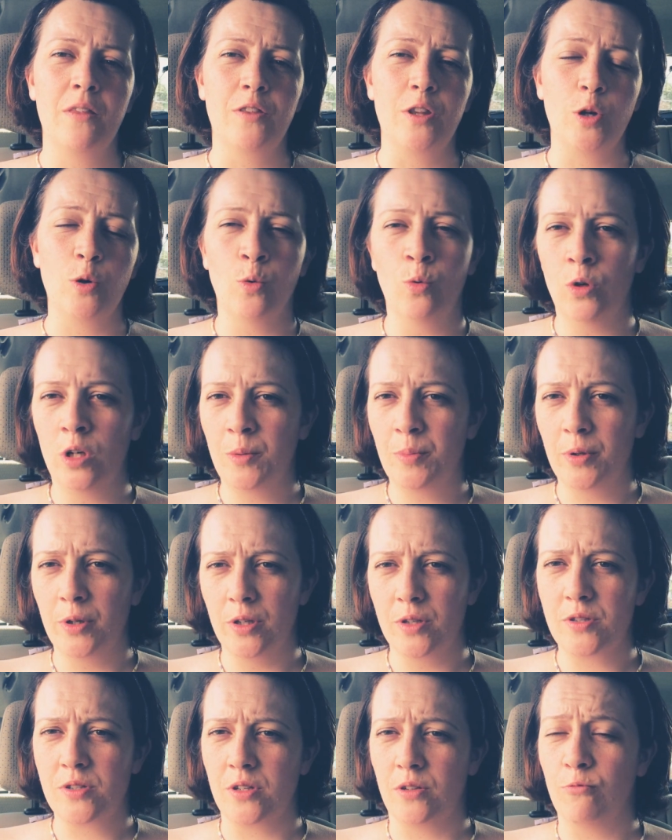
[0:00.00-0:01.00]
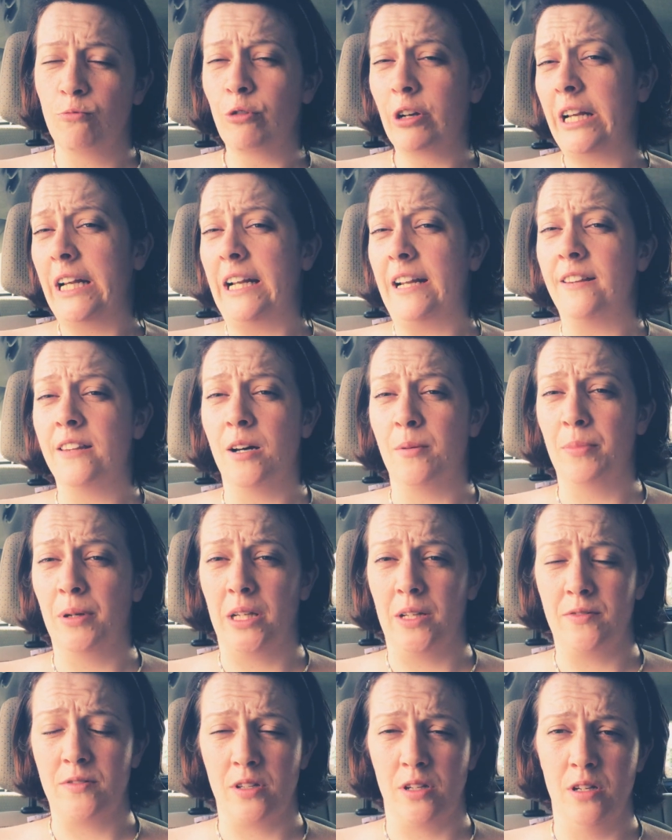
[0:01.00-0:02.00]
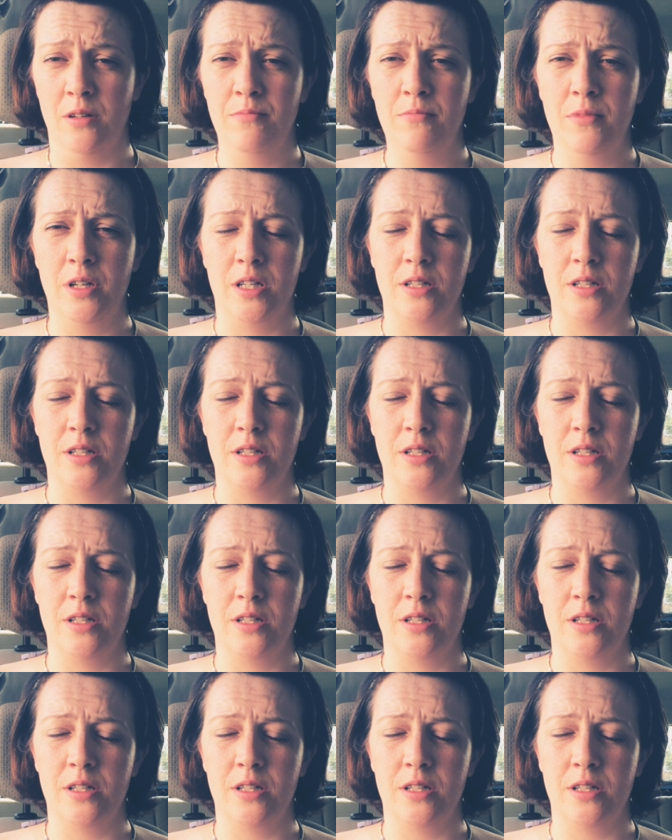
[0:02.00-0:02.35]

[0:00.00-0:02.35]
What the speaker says: The only person really that believes in him